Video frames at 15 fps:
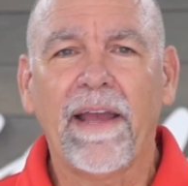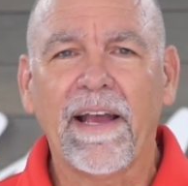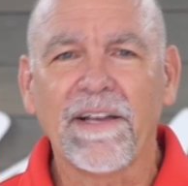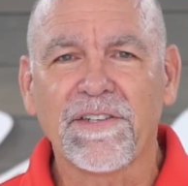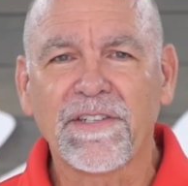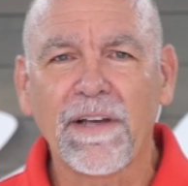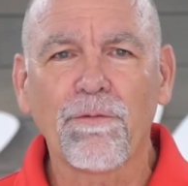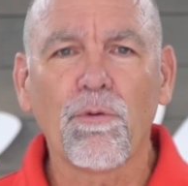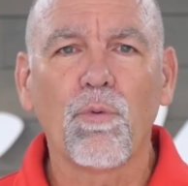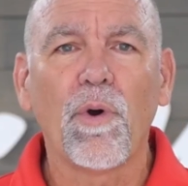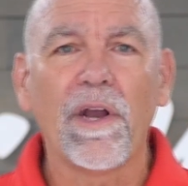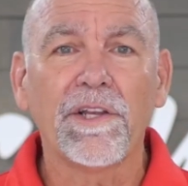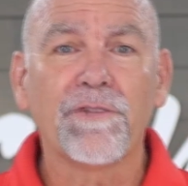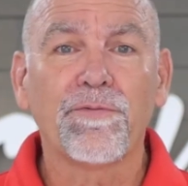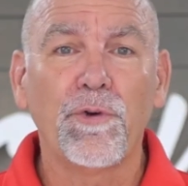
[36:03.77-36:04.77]
has several
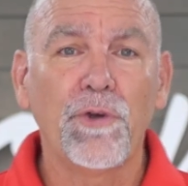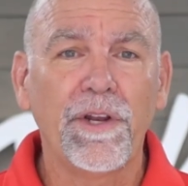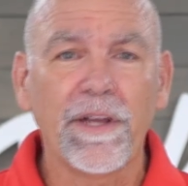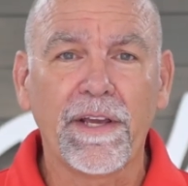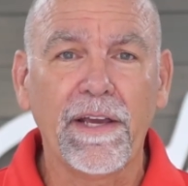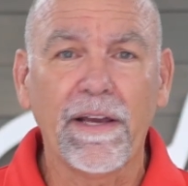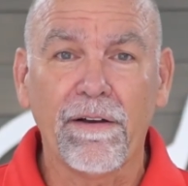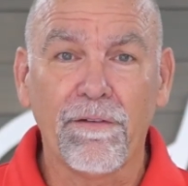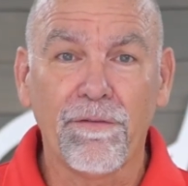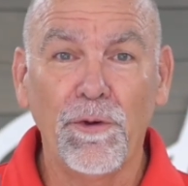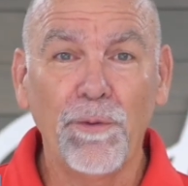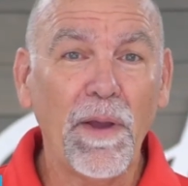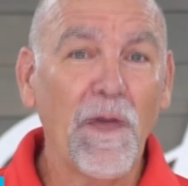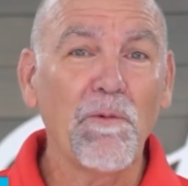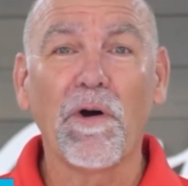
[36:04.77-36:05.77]
ways for you to give.
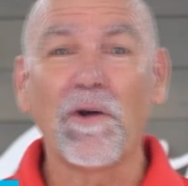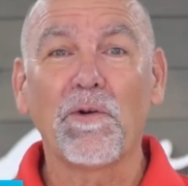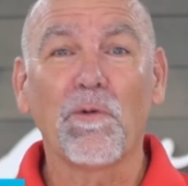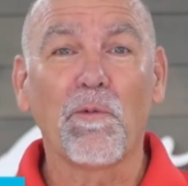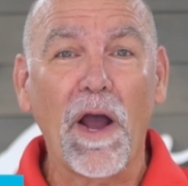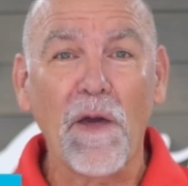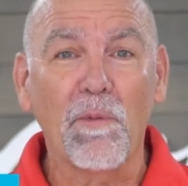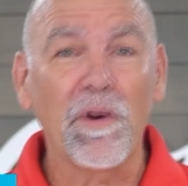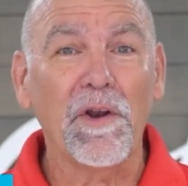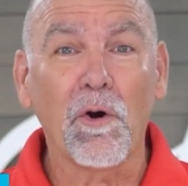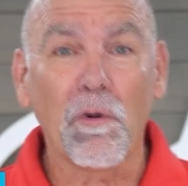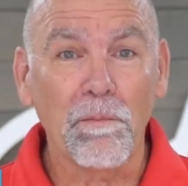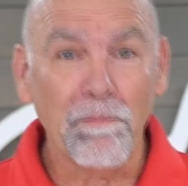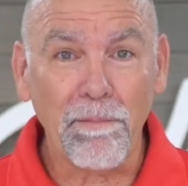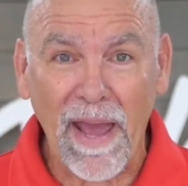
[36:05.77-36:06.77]
You may wonder why we
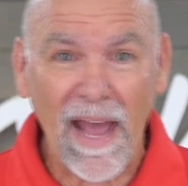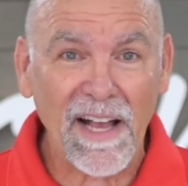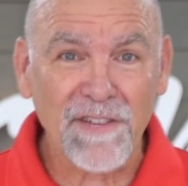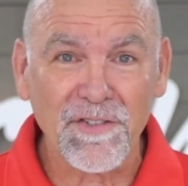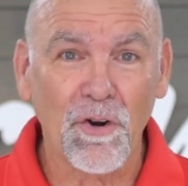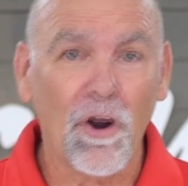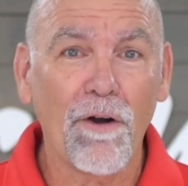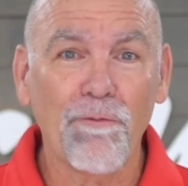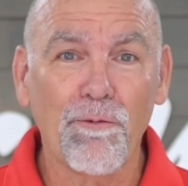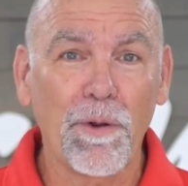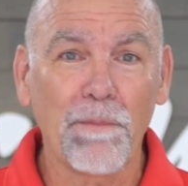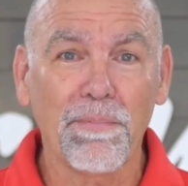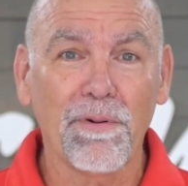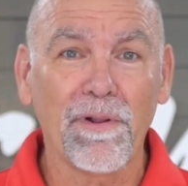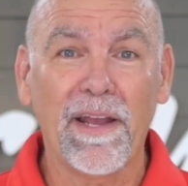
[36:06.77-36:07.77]
don't pass an
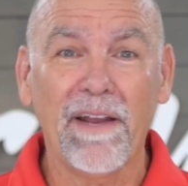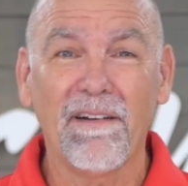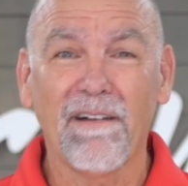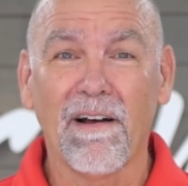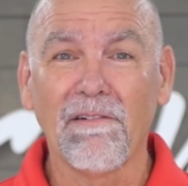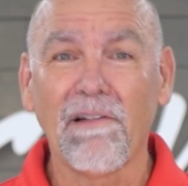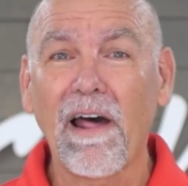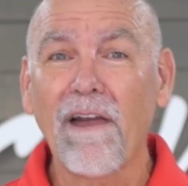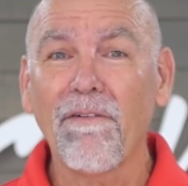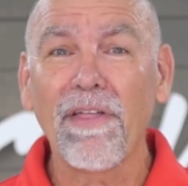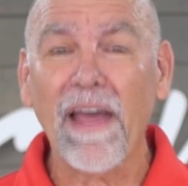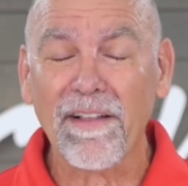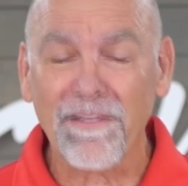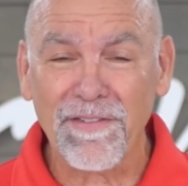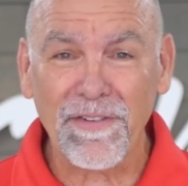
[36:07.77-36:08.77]
offering plate. A lot of
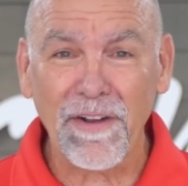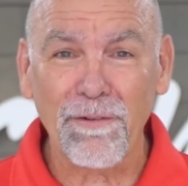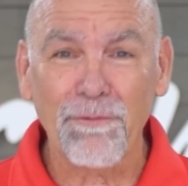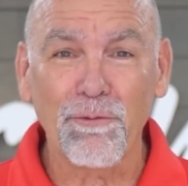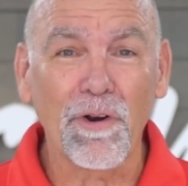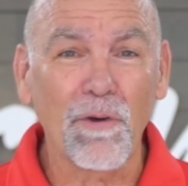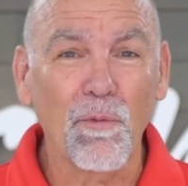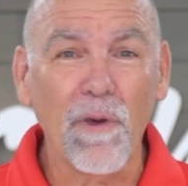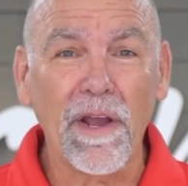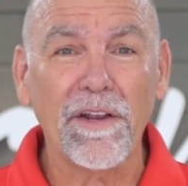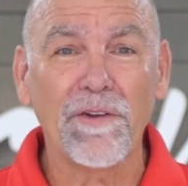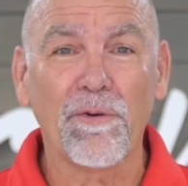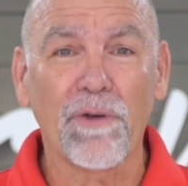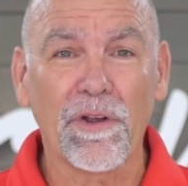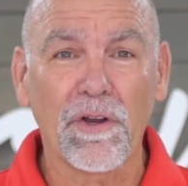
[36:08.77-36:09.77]
that stuff went
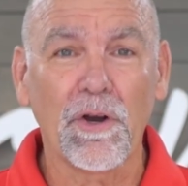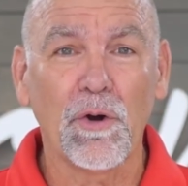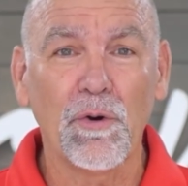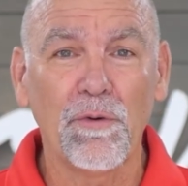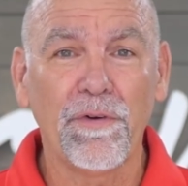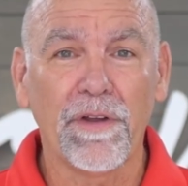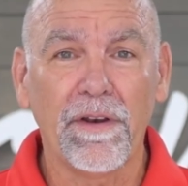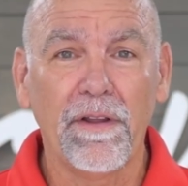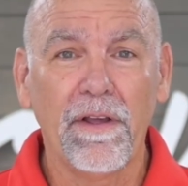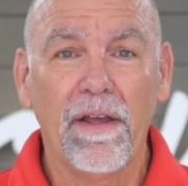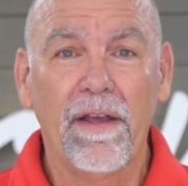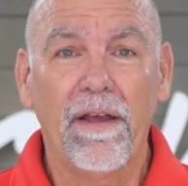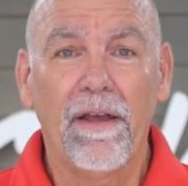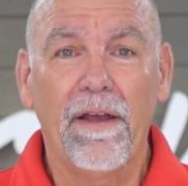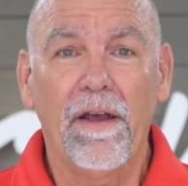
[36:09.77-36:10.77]
away during COVID.
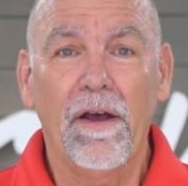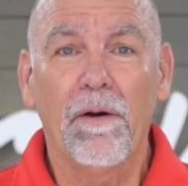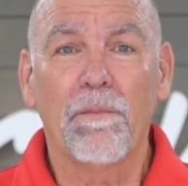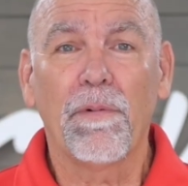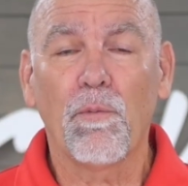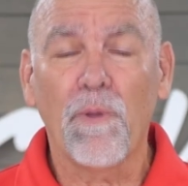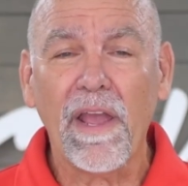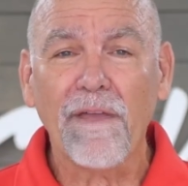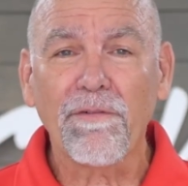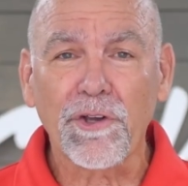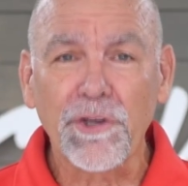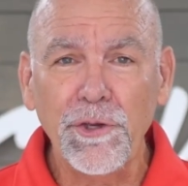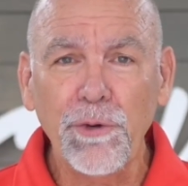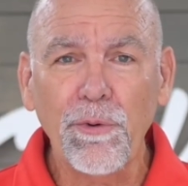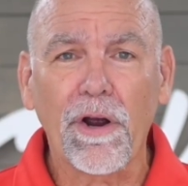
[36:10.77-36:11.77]
But we have a
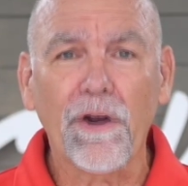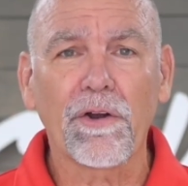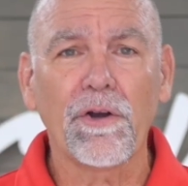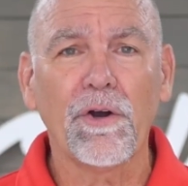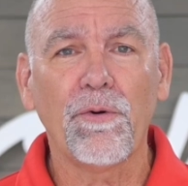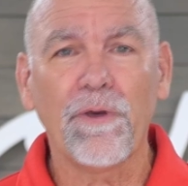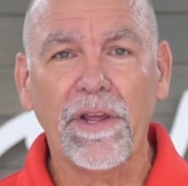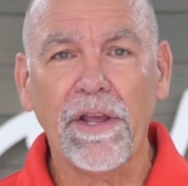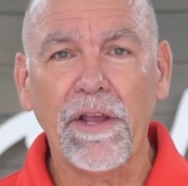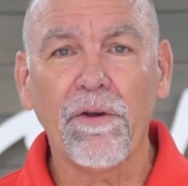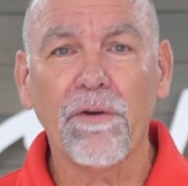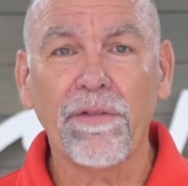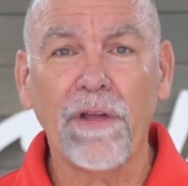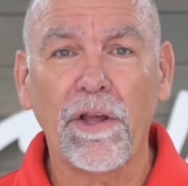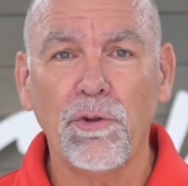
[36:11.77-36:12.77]
QR code
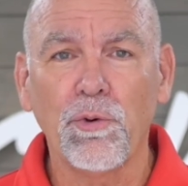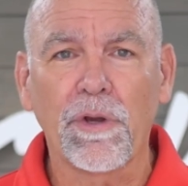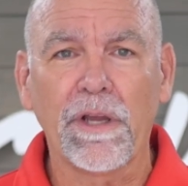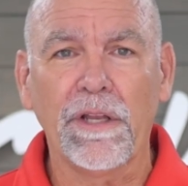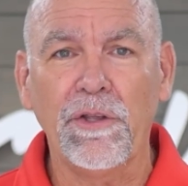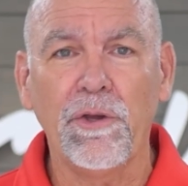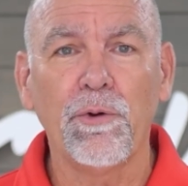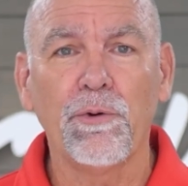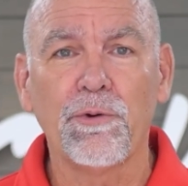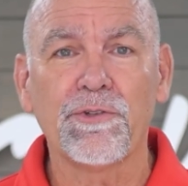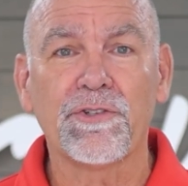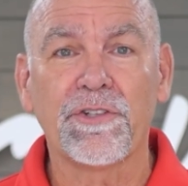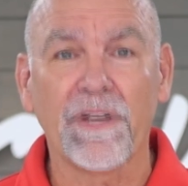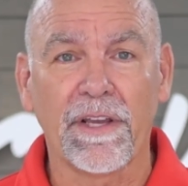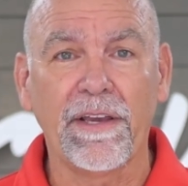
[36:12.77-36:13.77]
here that you can
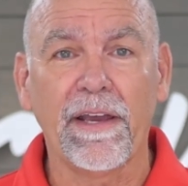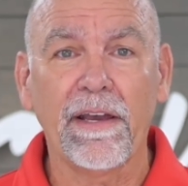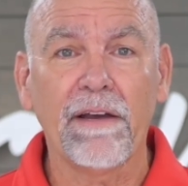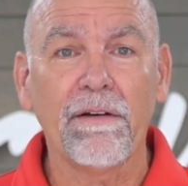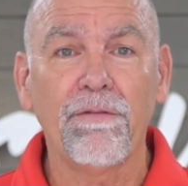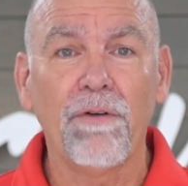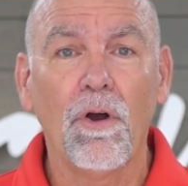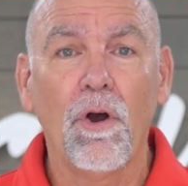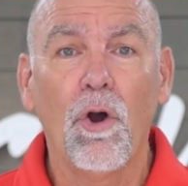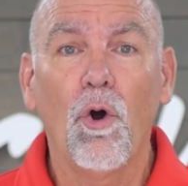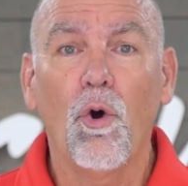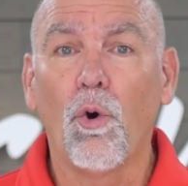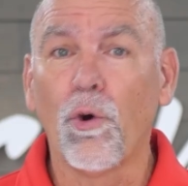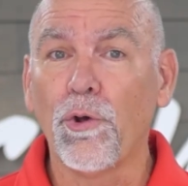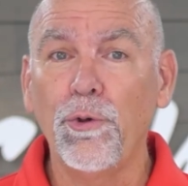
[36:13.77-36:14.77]
use to give,
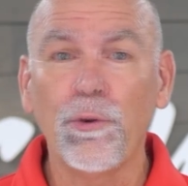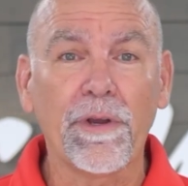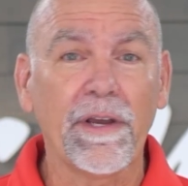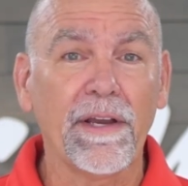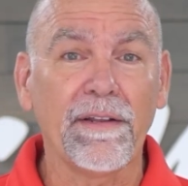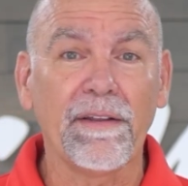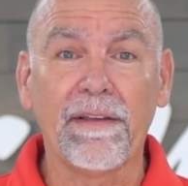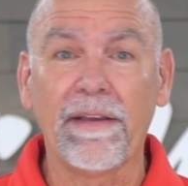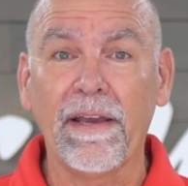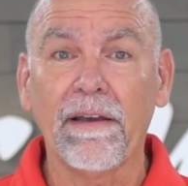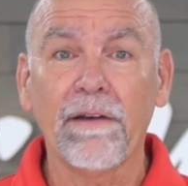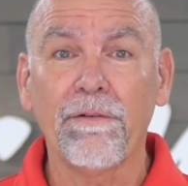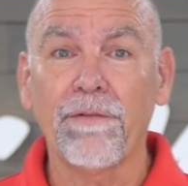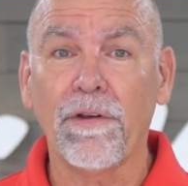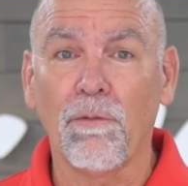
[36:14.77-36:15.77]
or you can
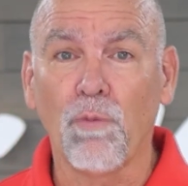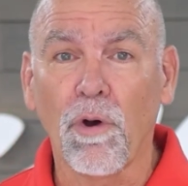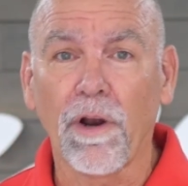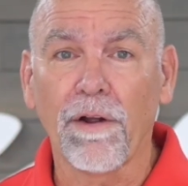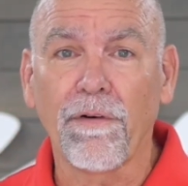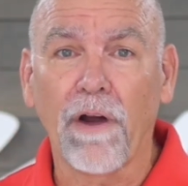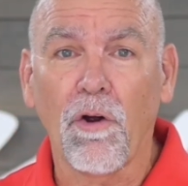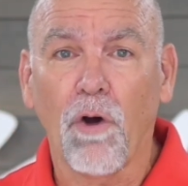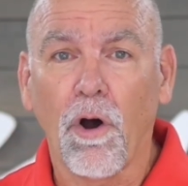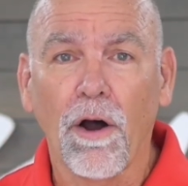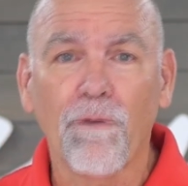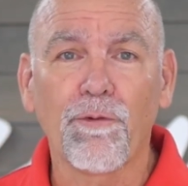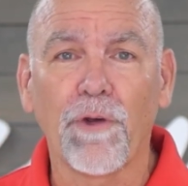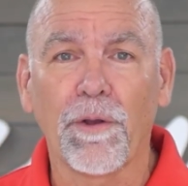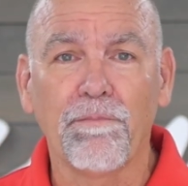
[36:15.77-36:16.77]
give in one of our
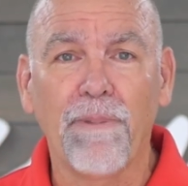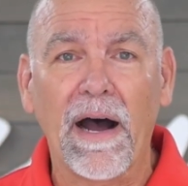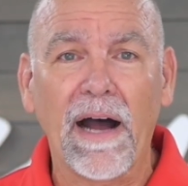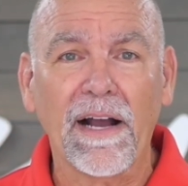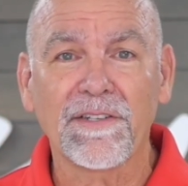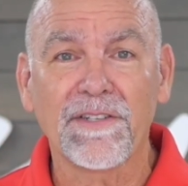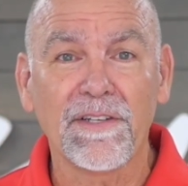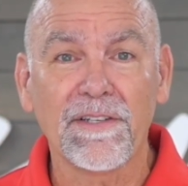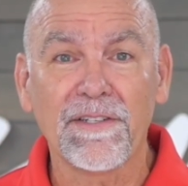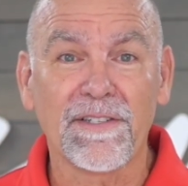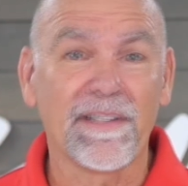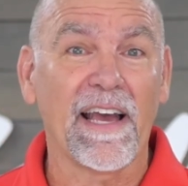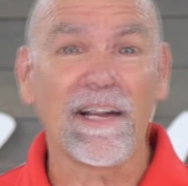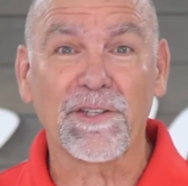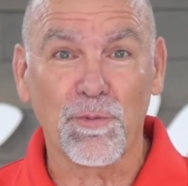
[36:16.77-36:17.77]
offering
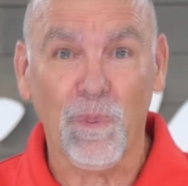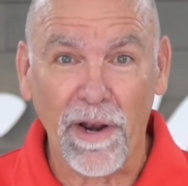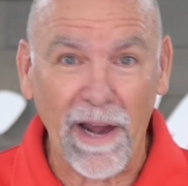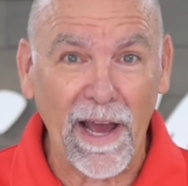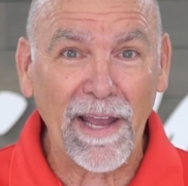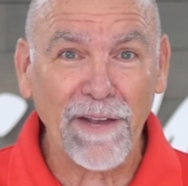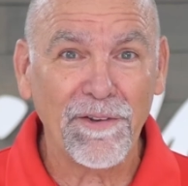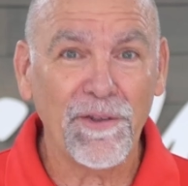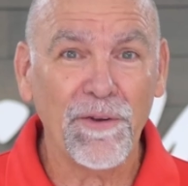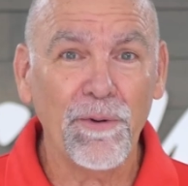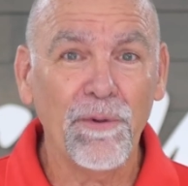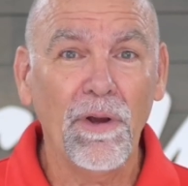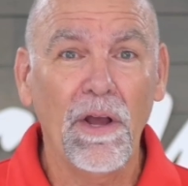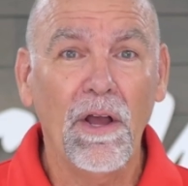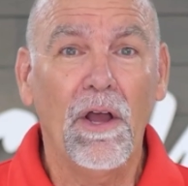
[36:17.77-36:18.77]
boxes. That's what I do.